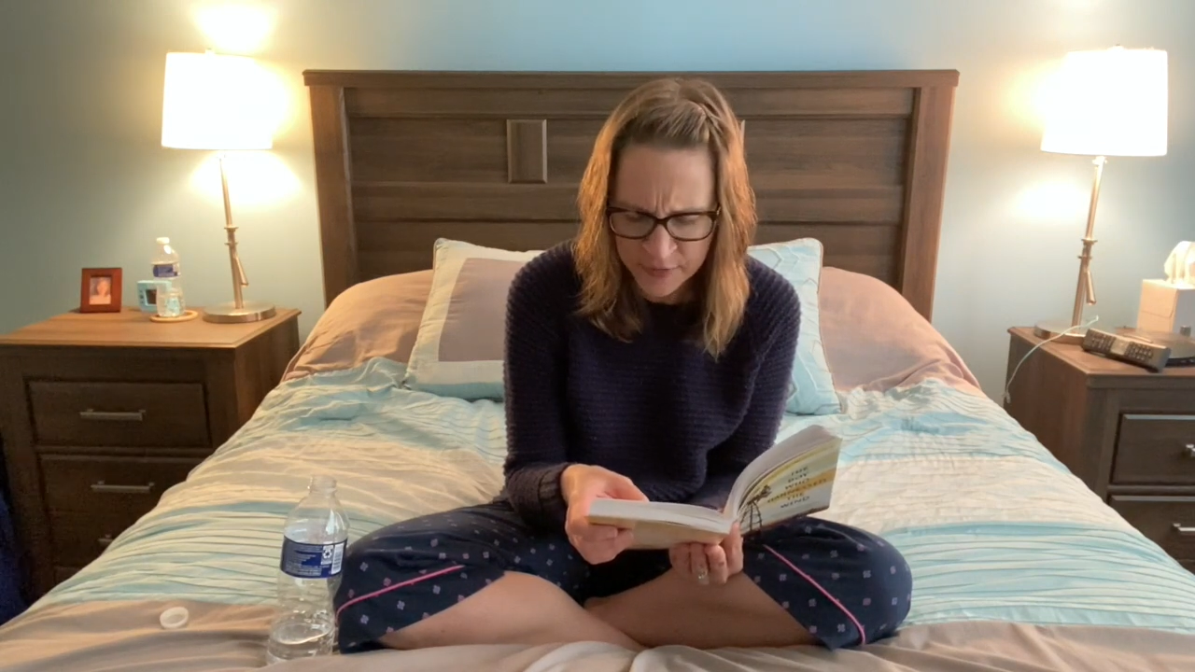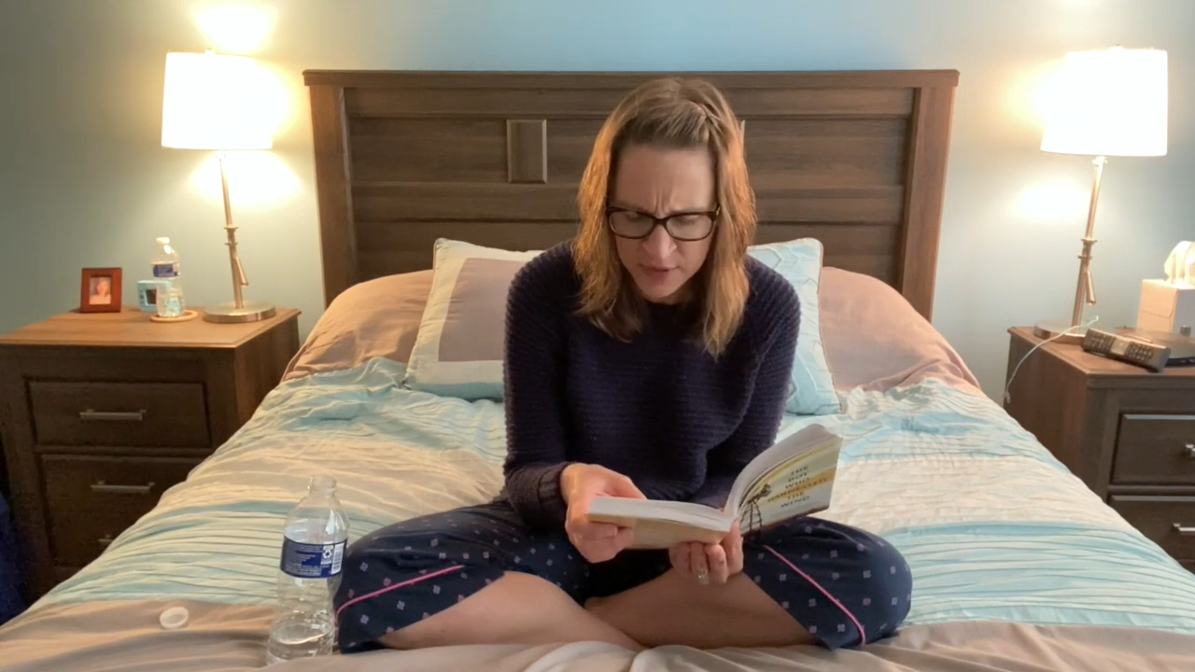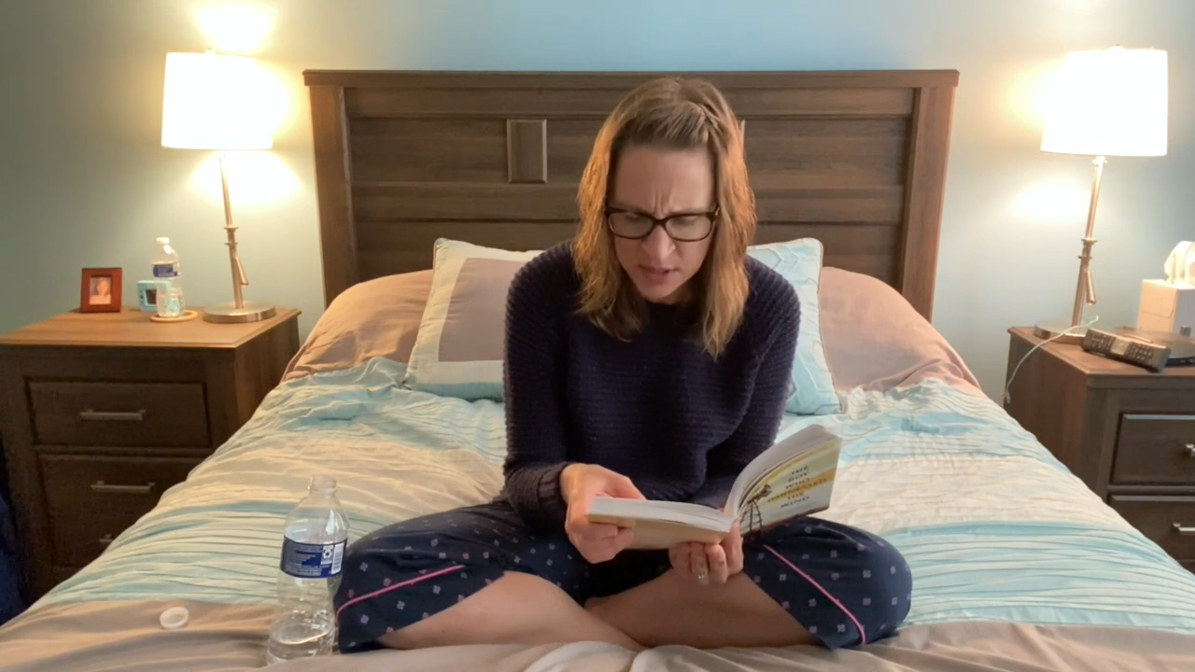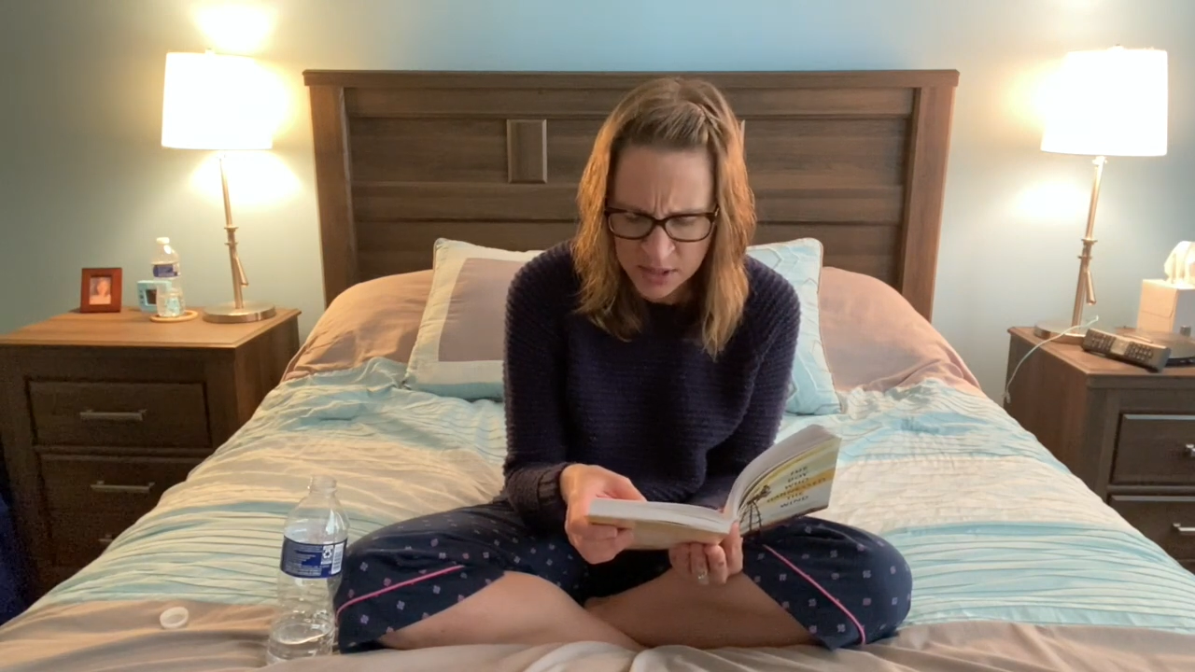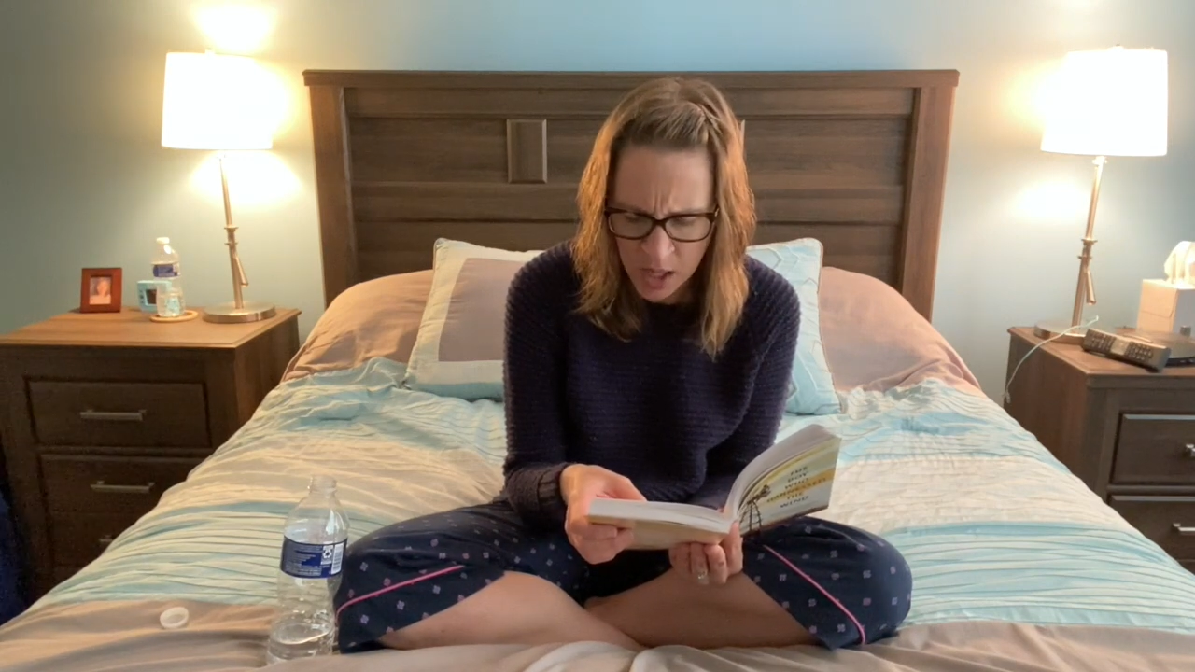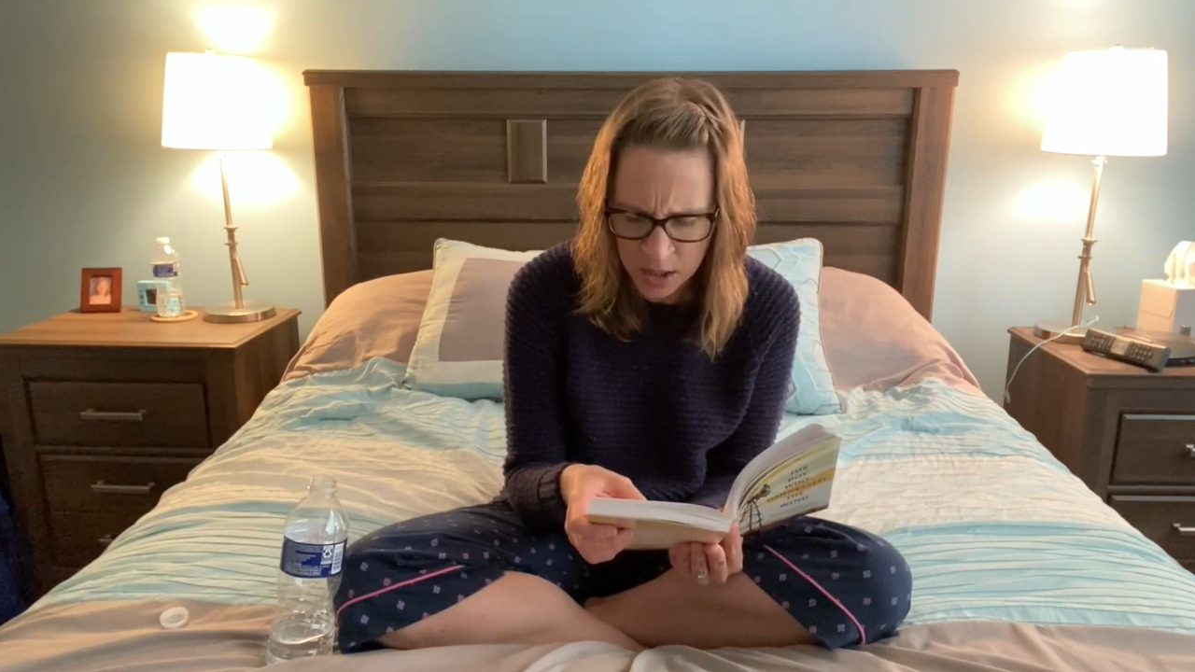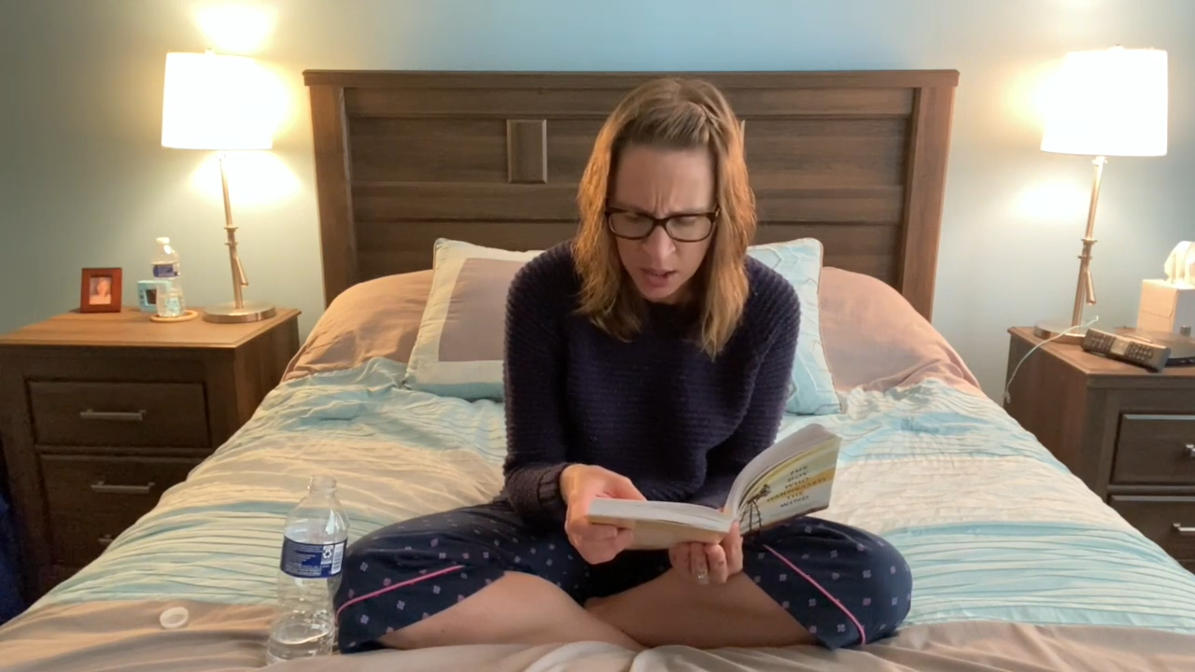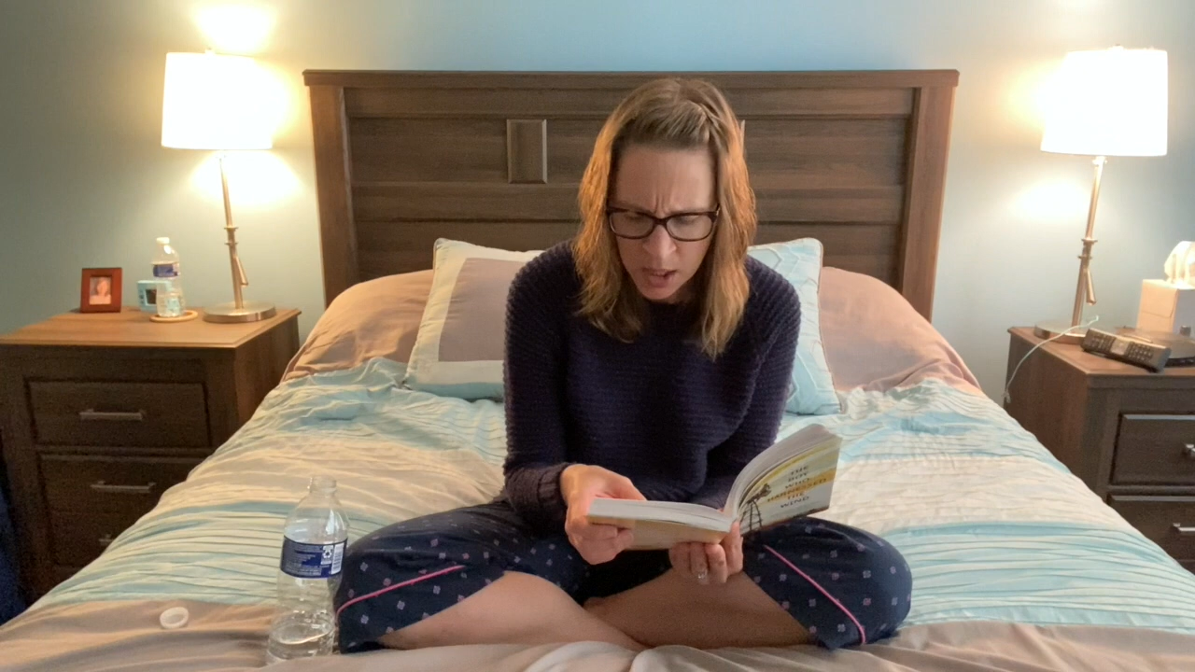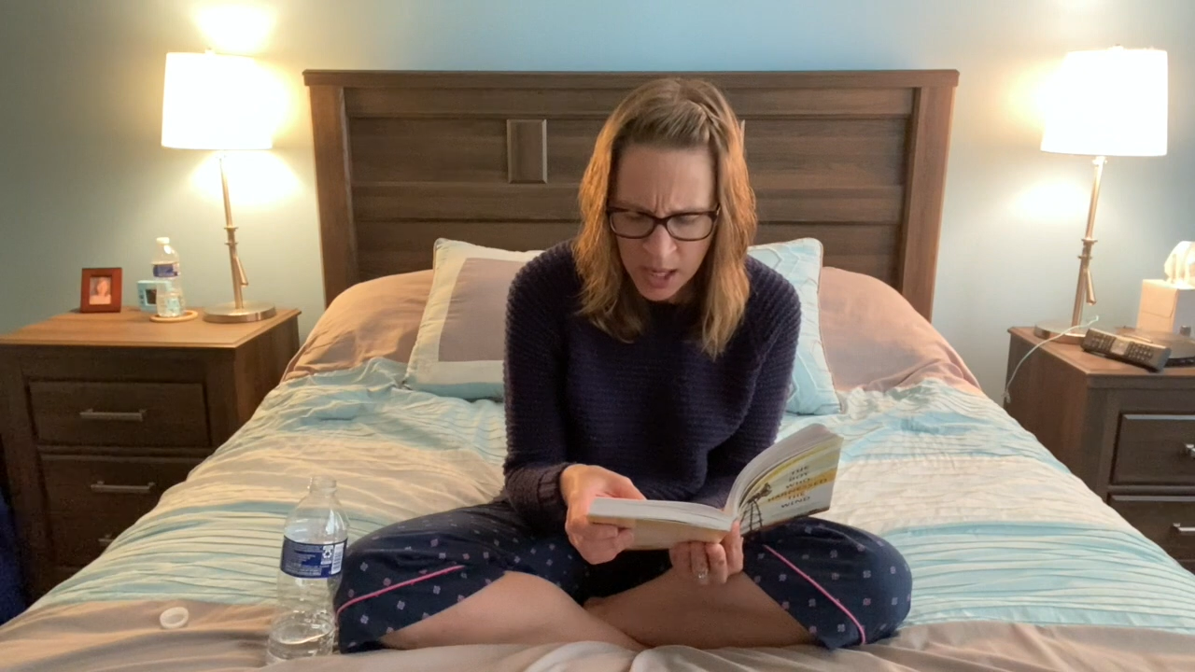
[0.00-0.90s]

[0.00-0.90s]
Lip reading: the sun